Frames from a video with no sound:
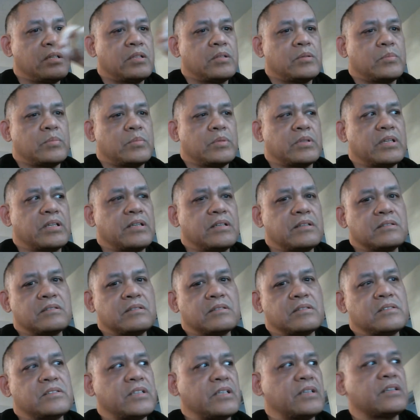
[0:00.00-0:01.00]
But he doesn't
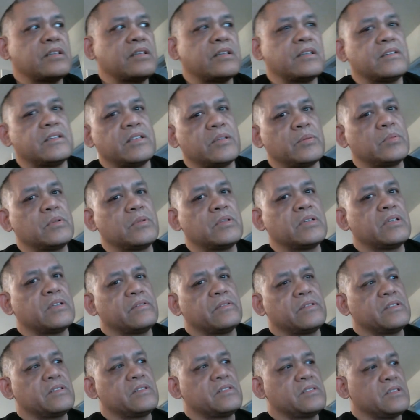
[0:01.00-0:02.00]
say that they believe.
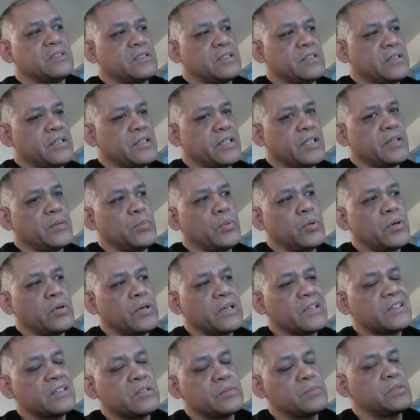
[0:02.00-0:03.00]
He says that they
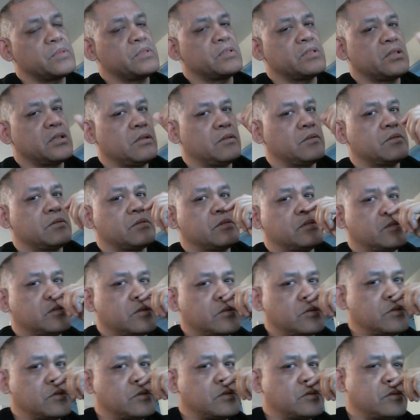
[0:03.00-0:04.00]
appoint themselves
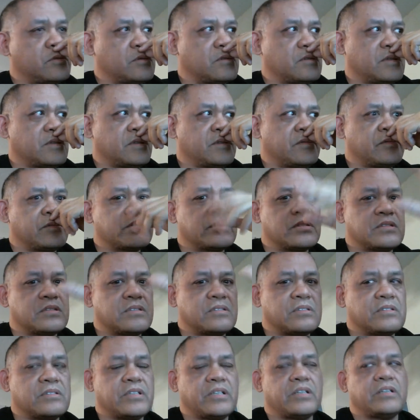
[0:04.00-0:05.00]
to eternal life, which is an
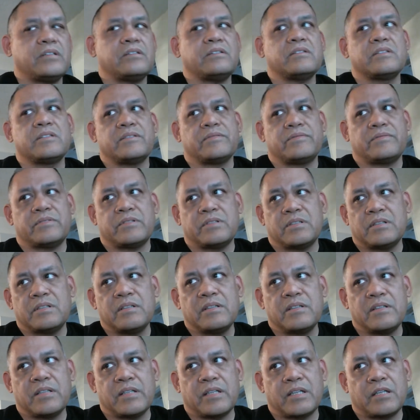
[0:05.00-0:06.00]
entirely different
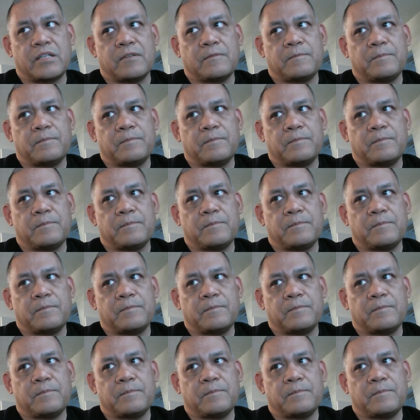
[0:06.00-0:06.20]
thing.